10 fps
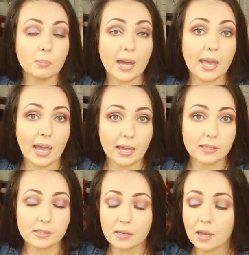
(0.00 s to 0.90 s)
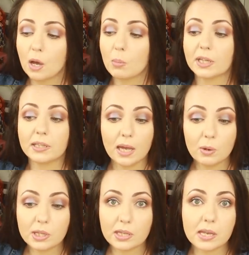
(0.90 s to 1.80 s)
in my hands. But
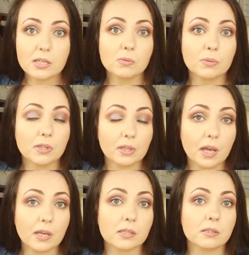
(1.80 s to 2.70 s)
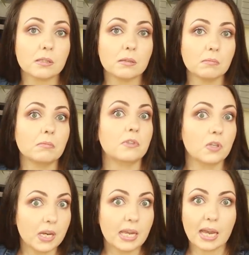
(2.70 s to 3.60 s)
nowadays with the last
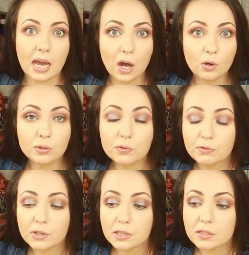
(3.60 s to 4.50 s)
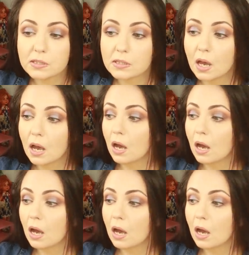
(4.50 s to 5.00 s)
three outfits